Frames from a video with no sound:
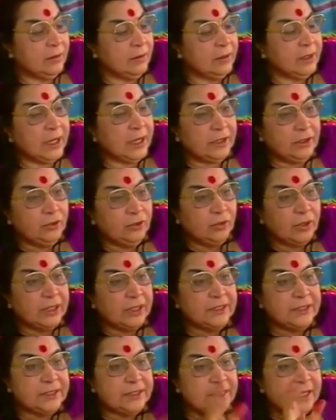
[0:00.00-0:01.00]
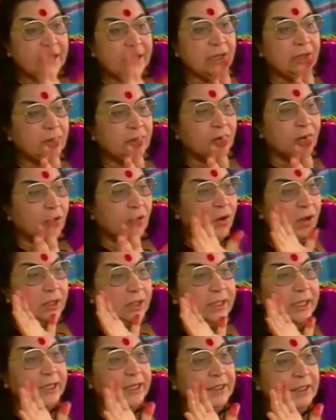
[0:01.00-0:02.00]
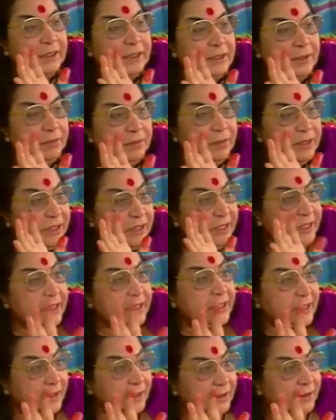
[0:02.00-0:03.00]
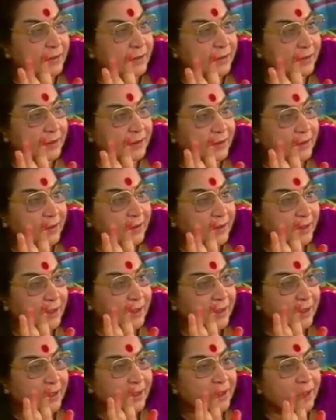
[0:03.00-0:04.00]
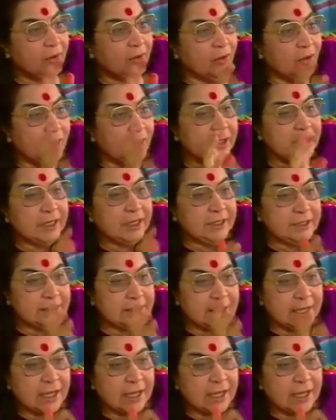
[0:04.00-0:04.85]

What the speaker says: that you can sink all that is material, all that is